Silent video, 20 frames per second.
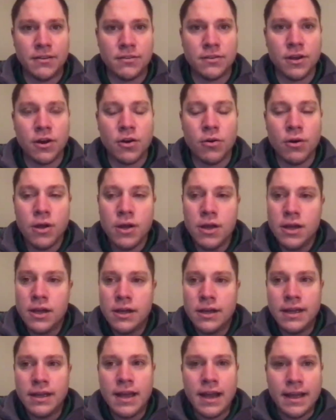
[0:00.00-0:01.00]
So,
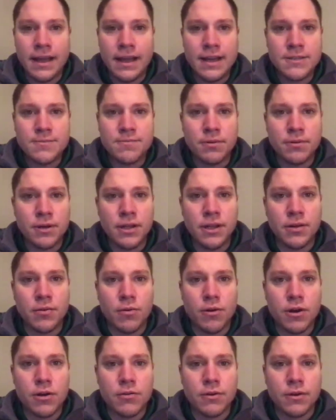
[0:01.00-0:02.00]
yeah, he has plenty to
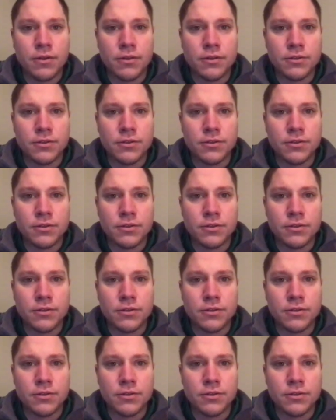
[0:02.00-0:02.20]
work with.